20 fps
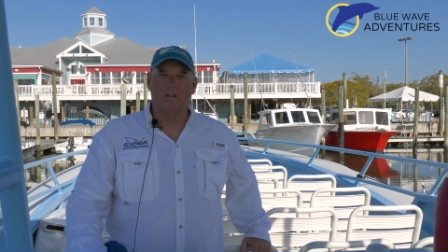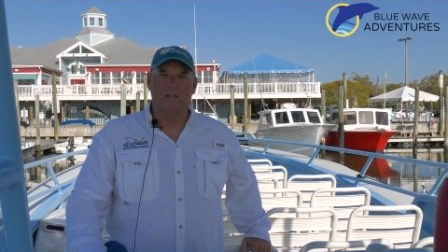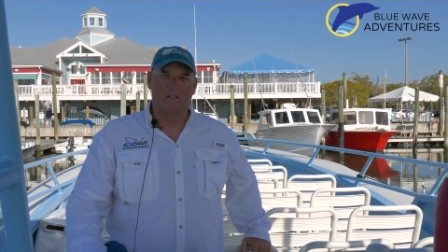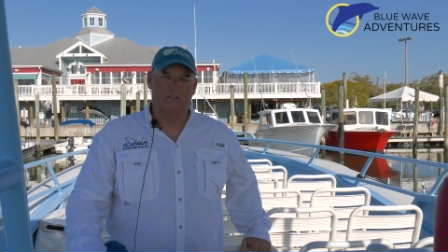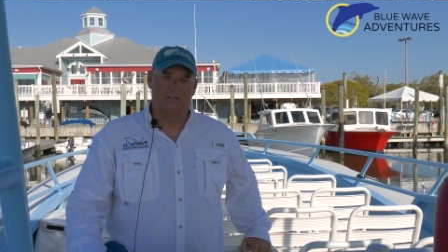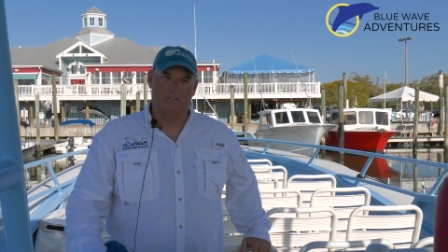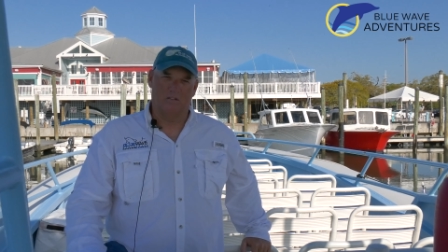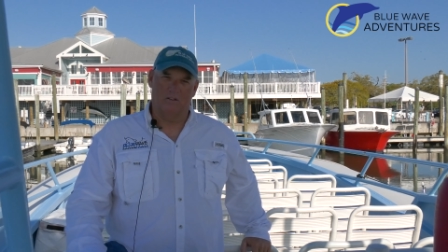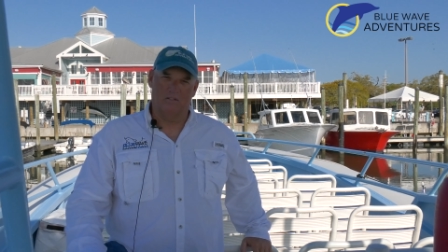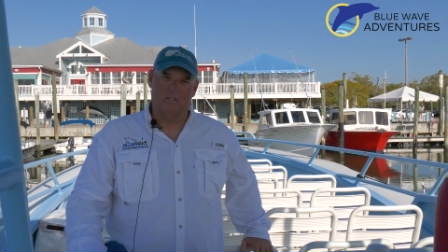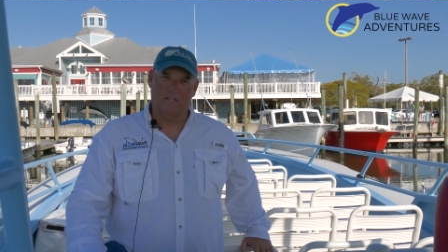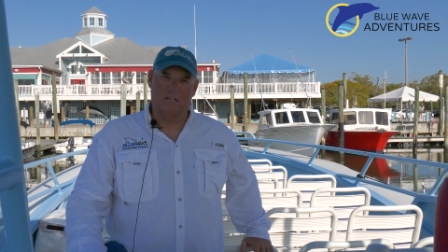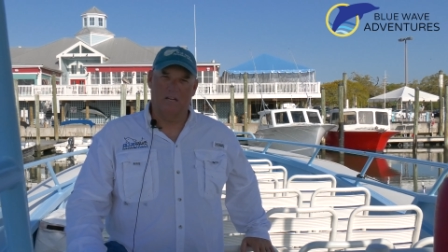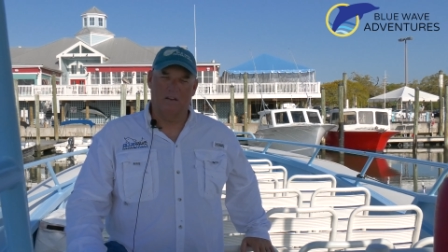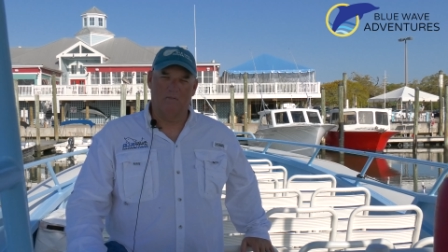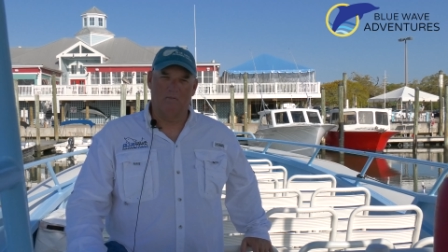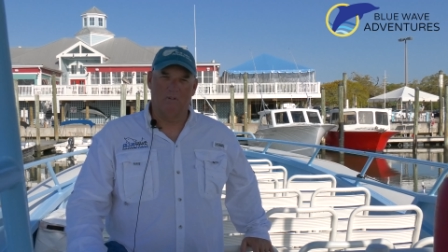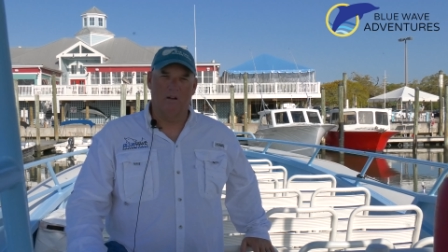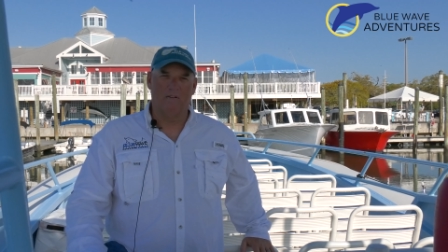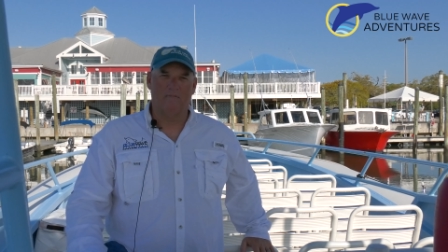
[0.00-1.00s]
and it starts
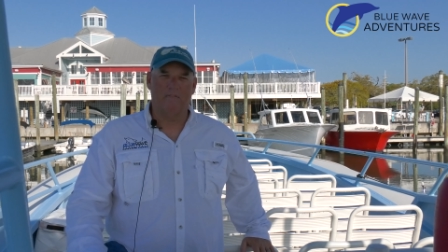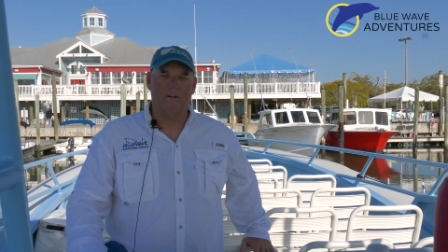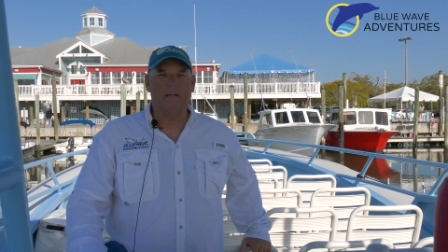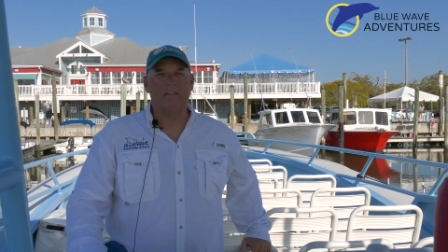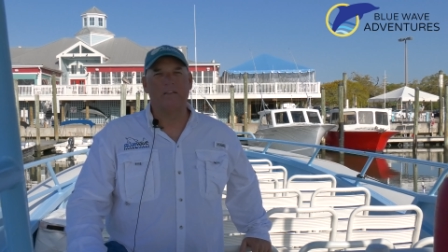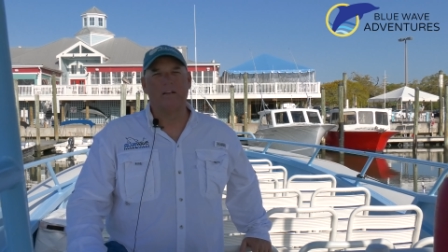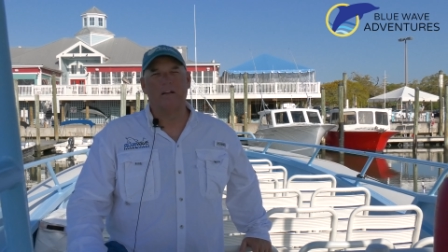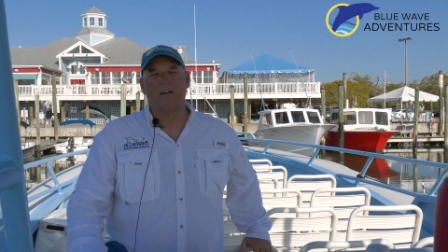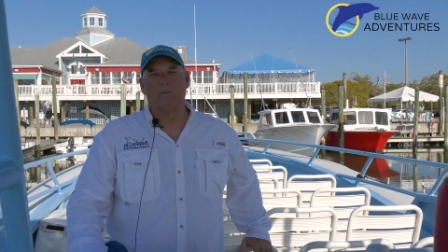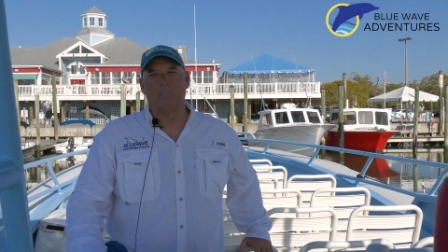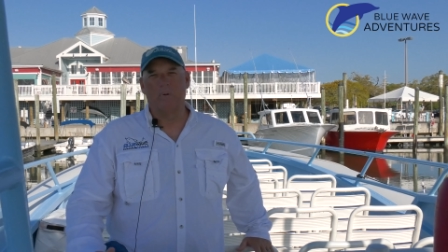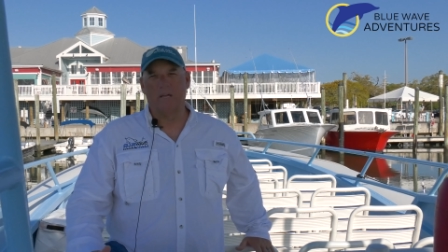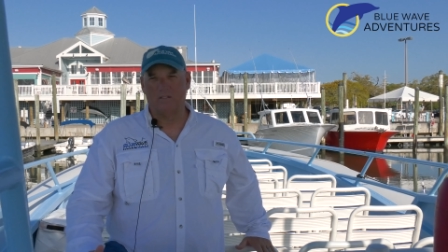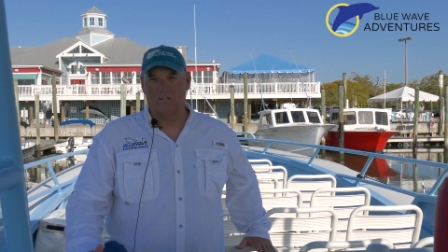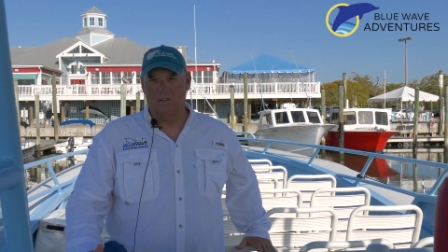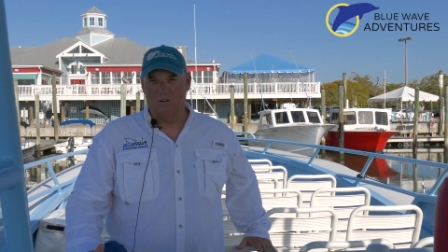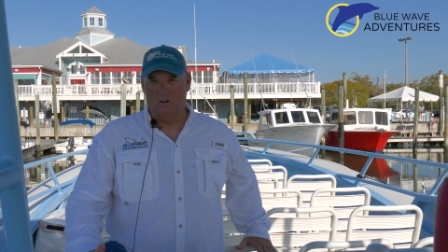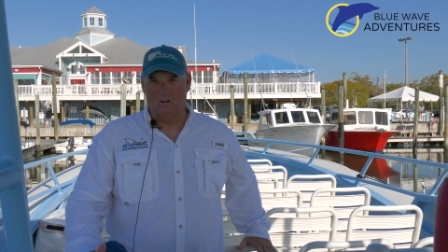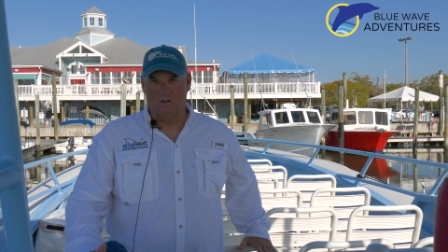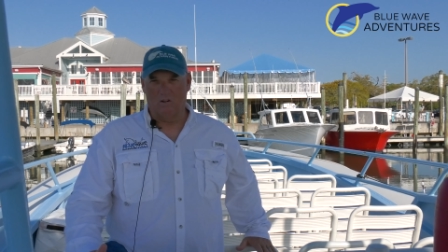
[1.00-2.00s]
getting rough out there and
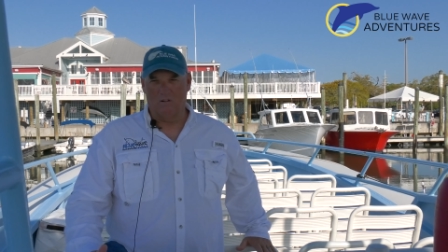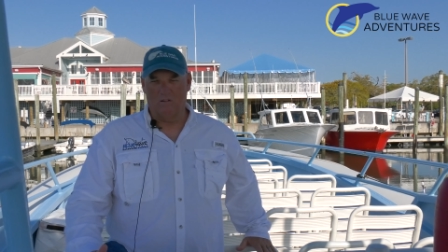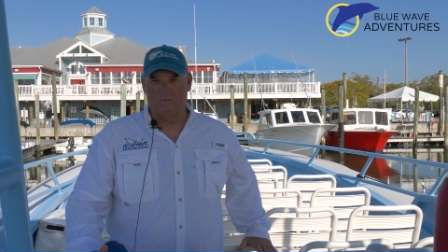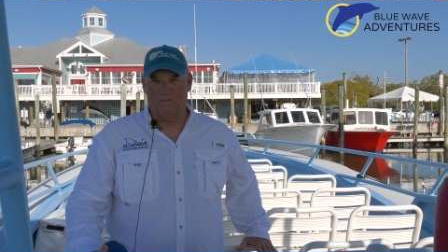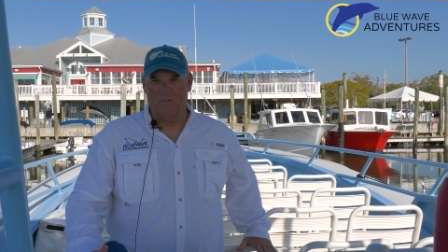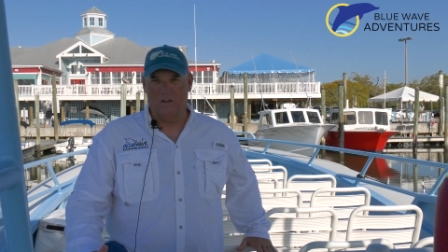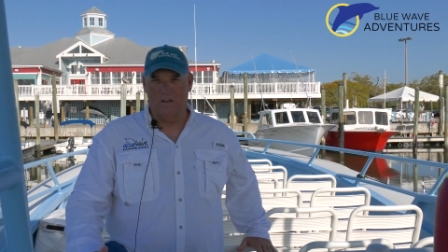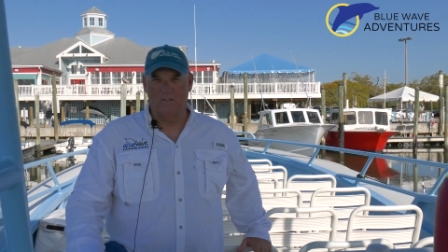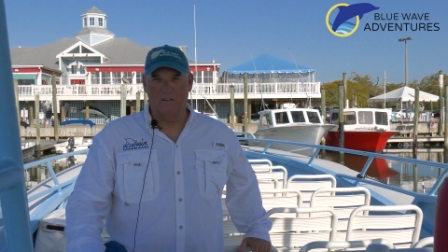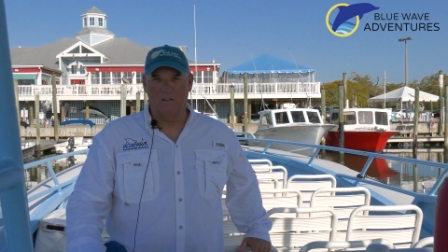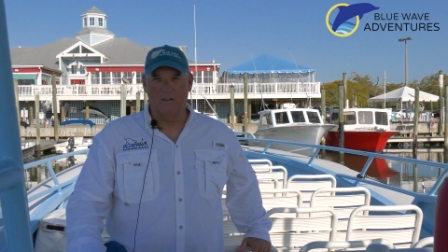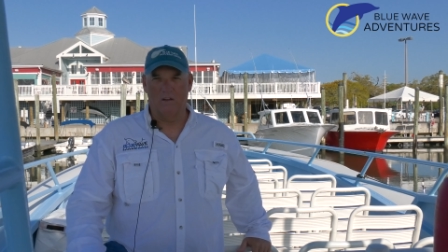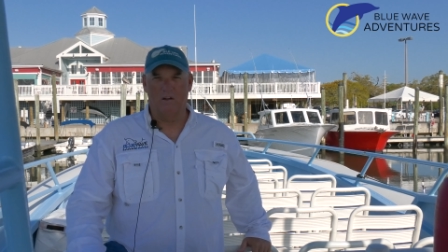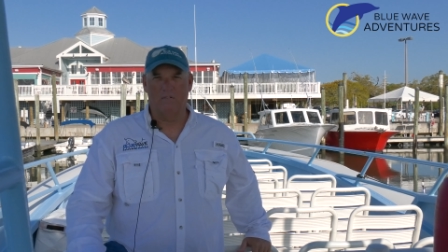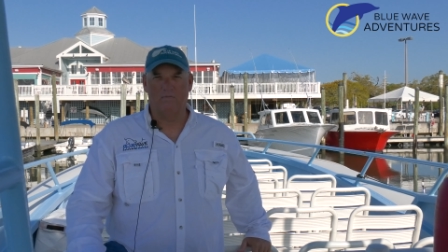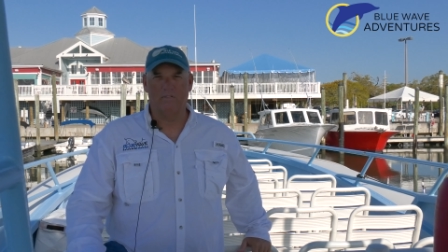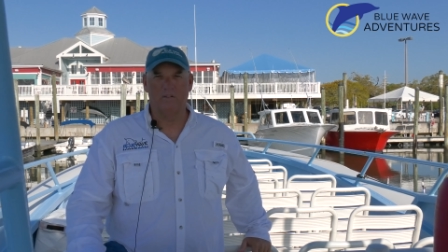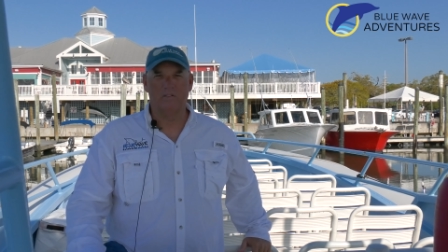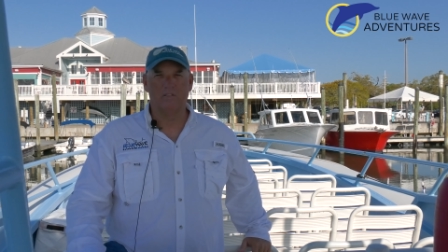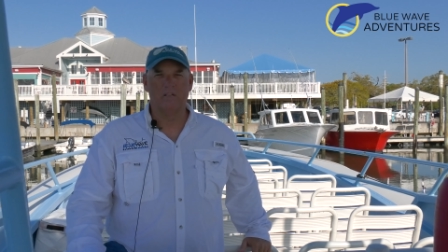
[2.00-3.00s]
makes it harder to find the
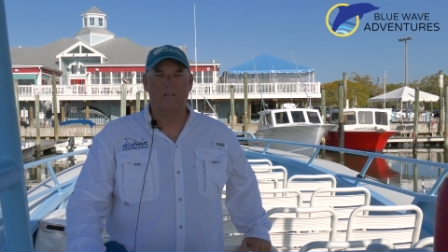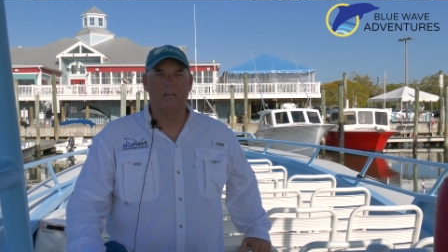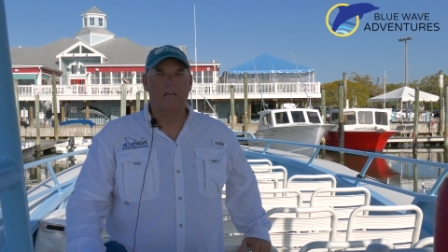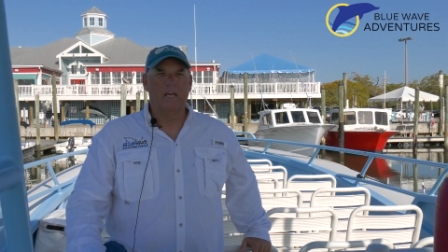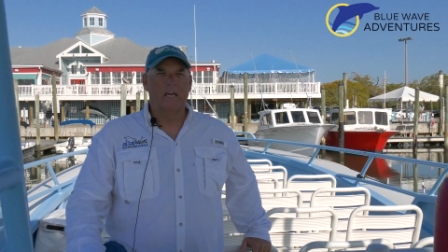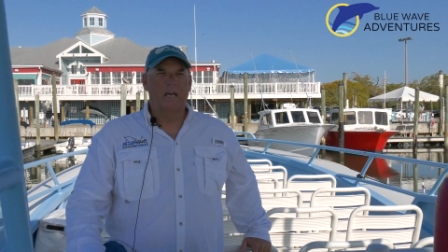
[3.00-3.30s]
dolphins.